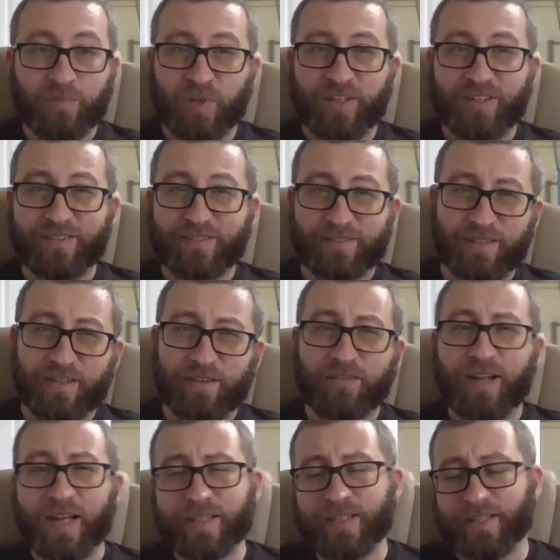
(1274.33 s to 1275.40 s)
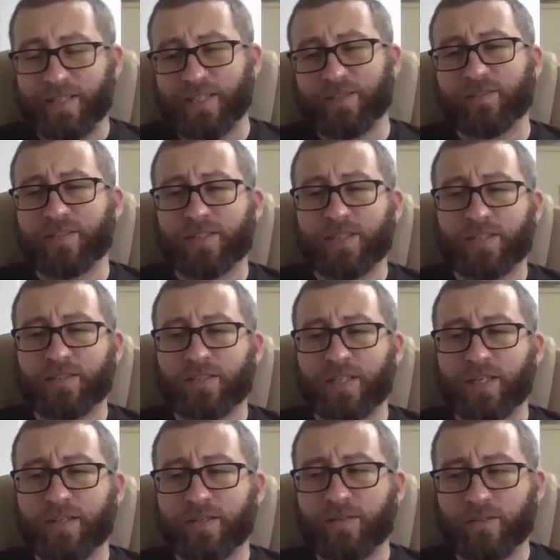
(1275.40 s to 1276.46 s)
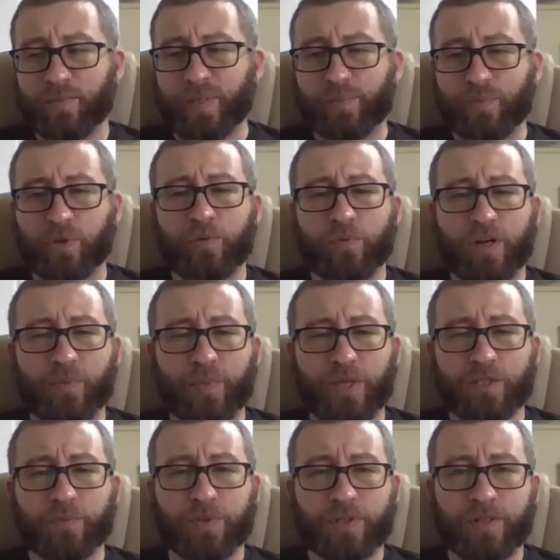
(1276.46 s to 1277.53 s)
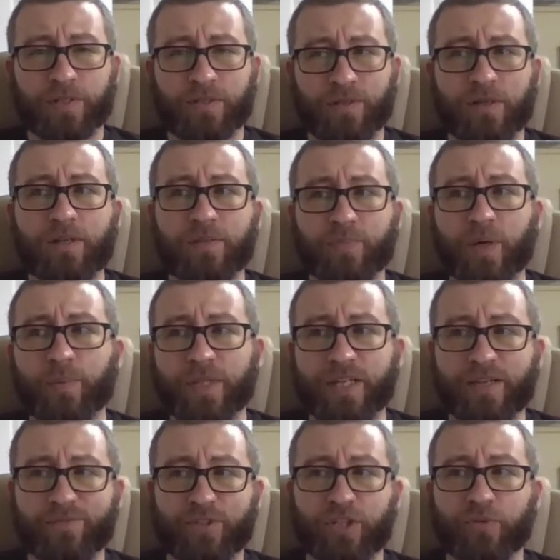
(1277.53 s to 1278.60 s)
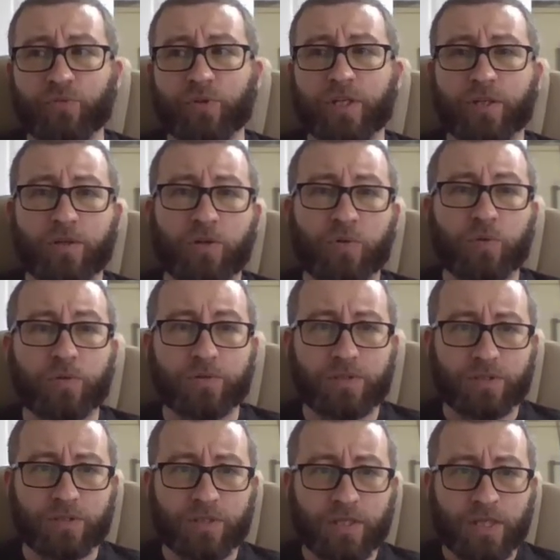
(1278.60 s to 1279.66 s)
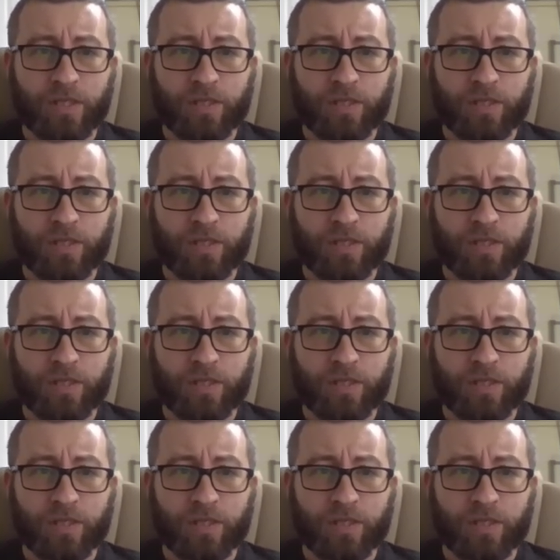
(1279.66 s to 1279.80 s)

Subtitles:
But, I kind of get the sense that people who want to mess with this, they all probably have different goals